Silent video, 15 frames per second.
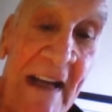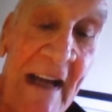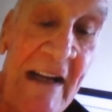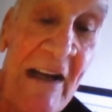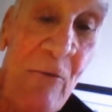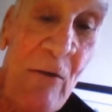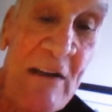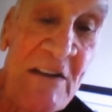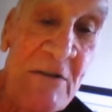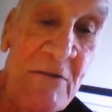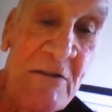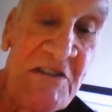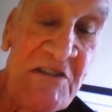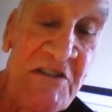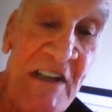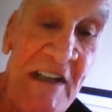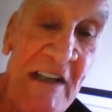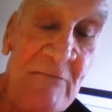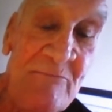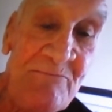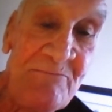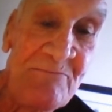And I went to his
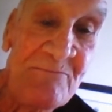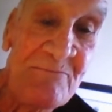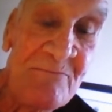gym.